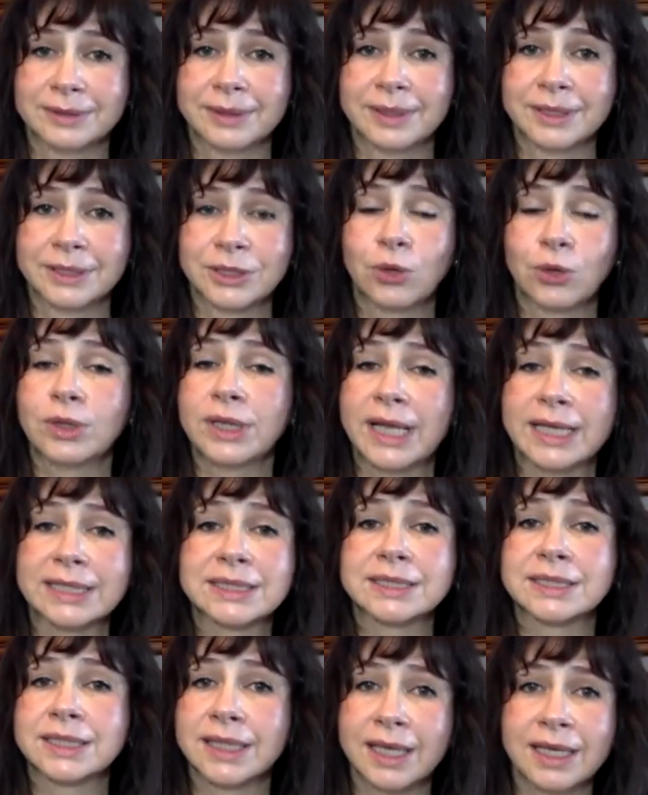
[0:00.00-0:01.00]
So
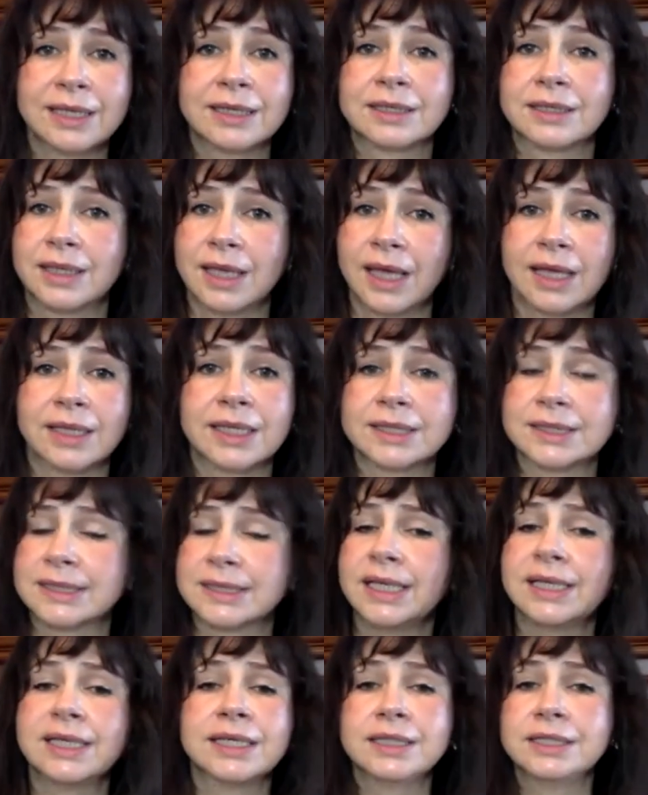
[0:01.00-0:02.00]
let's
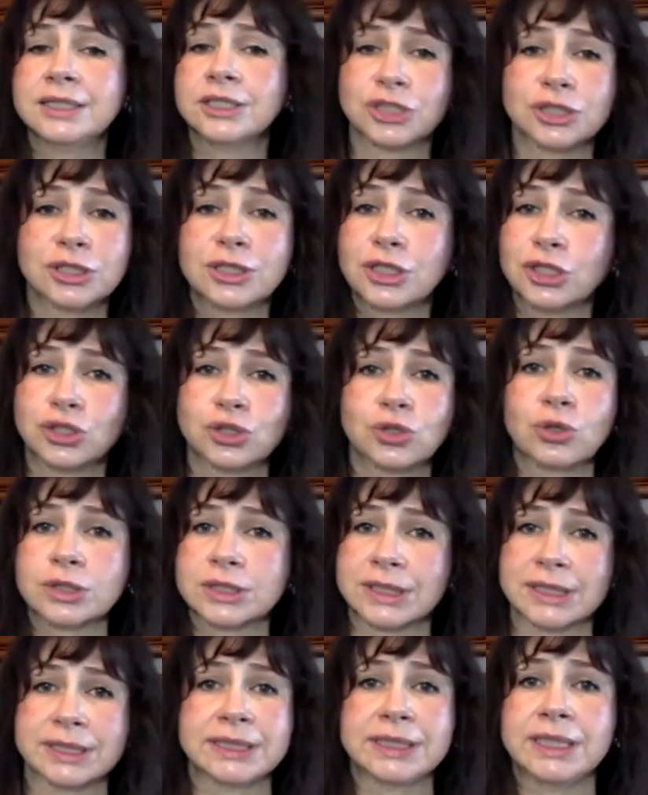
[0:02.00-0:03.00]
link additional
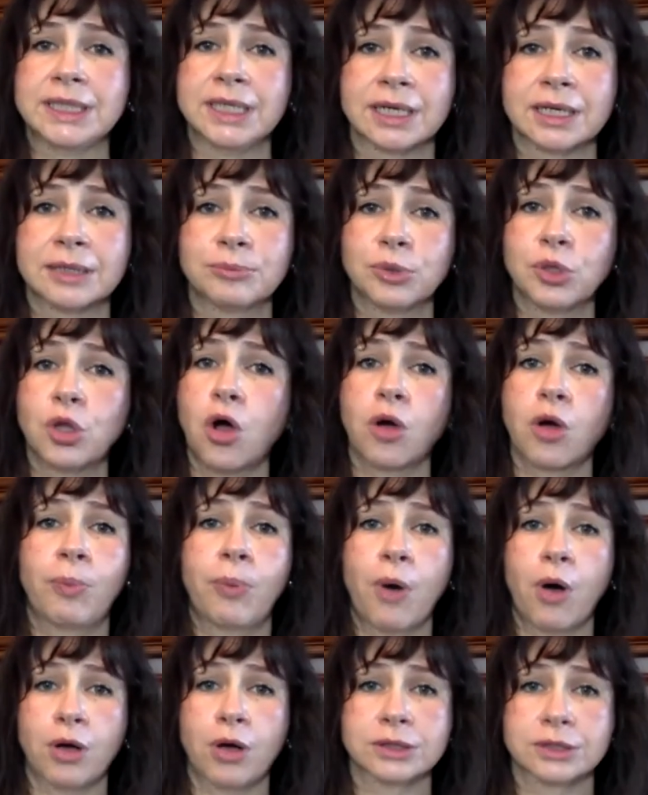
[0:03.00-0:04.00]
resources here, blog
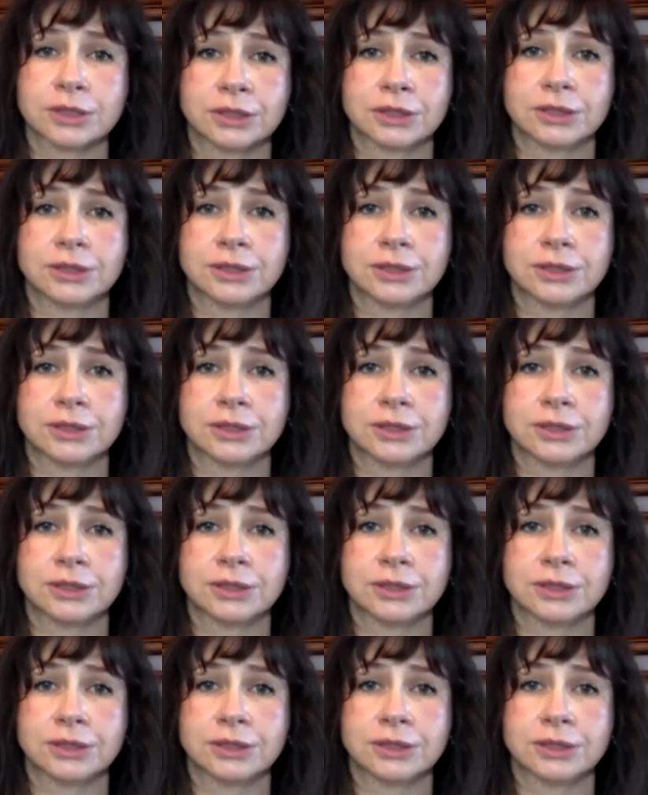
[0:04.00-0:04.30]
post,